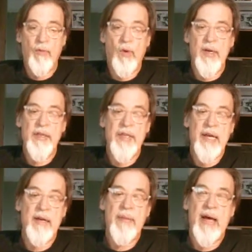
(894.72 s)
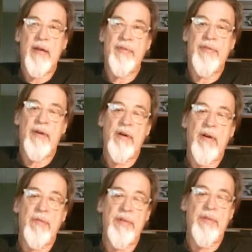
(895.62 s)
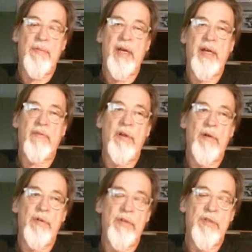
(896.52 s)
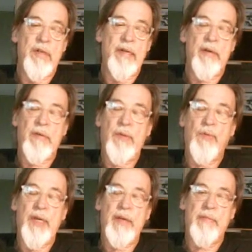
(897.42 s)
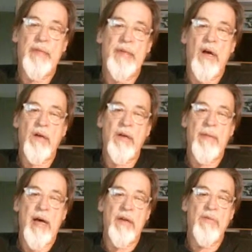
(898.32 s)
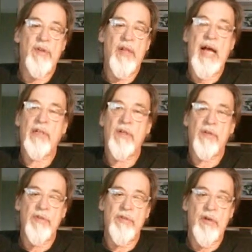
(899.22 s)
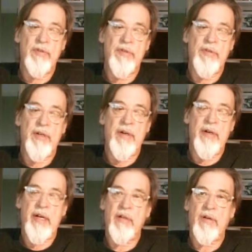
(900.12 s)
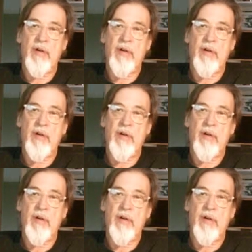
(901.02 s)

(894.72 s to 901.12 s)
that are important in what we call classical as opposed to modern or contemporary. So are Karl Marx,